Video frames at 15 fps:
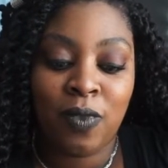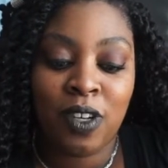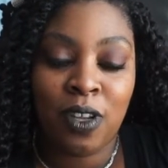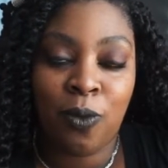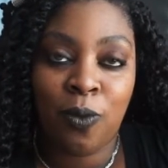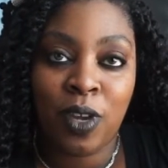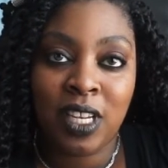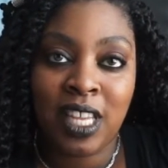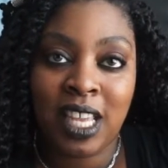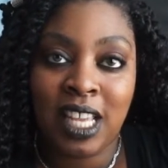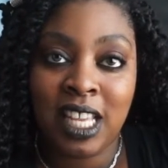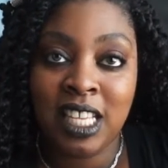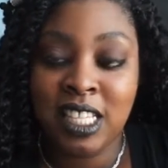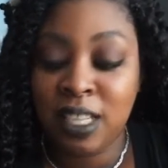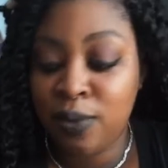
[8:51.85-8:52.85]
the one that
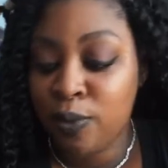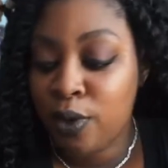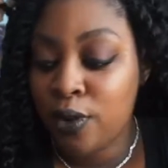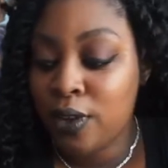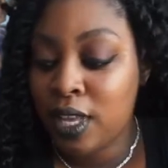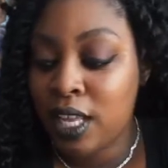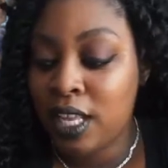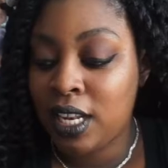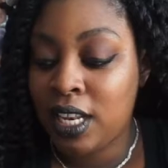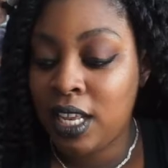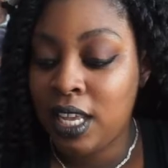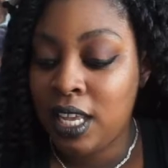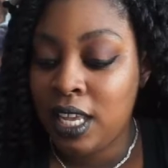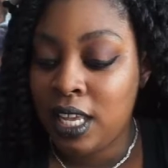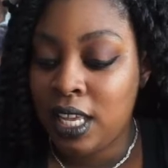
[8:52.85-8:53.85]
isn't broken
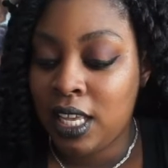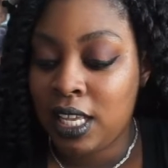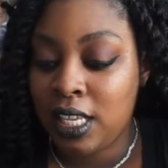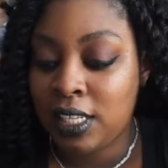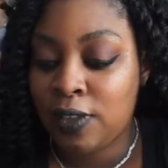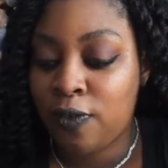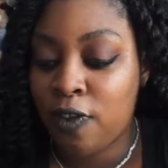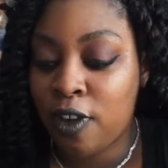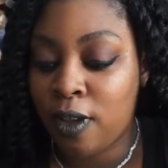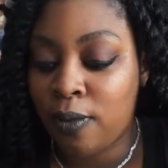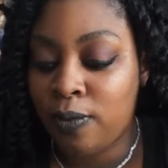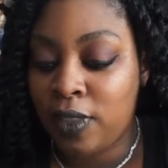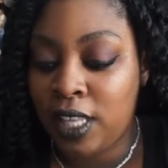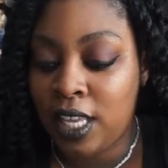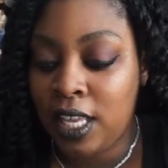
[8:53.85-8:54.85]
is from
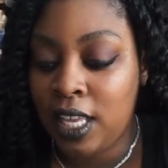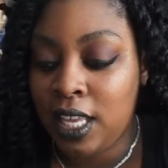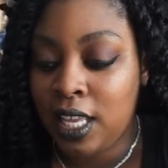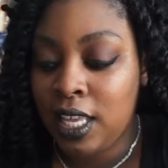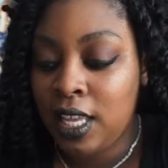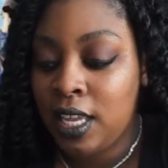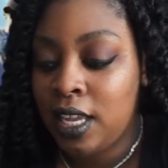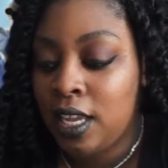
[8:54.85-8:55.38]
the